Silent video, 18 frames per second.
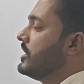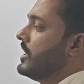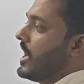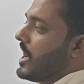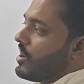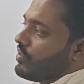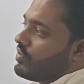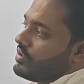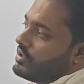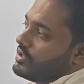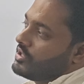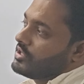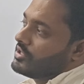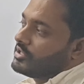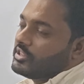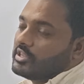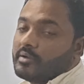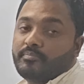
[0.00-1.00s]
Now
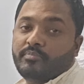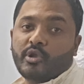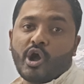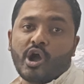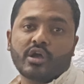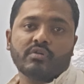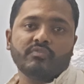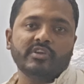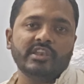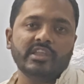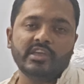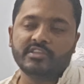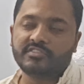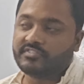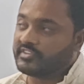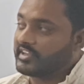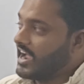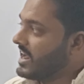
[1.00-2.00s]
the block will
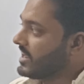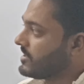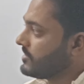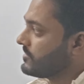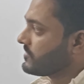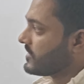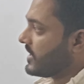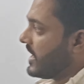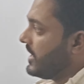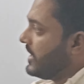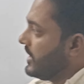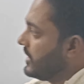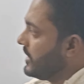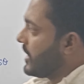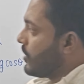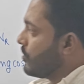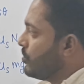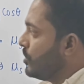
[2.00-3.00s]
start
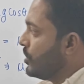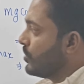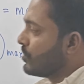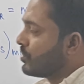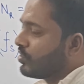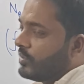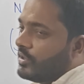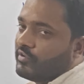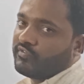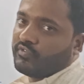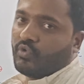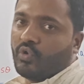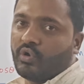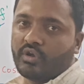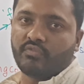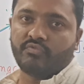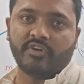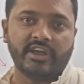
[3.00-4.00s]
sliding down due to its
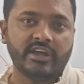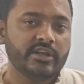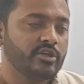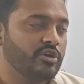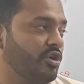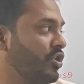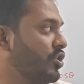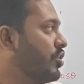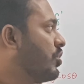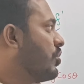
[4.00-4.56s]
own weight